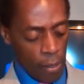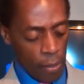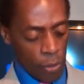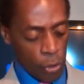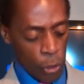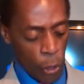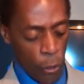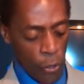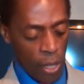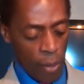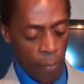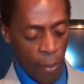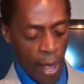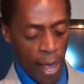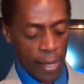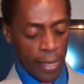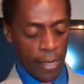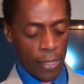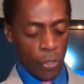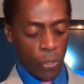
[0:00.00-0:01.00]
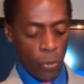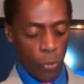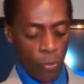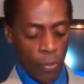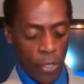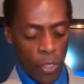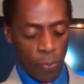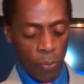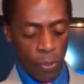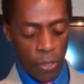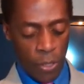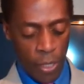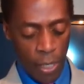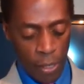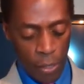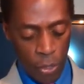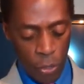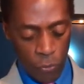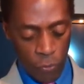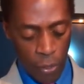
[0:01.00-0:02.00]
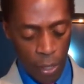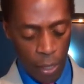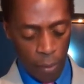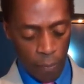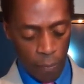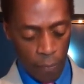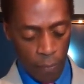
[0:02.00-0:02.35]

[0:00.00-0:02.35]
journey back into this particular dream.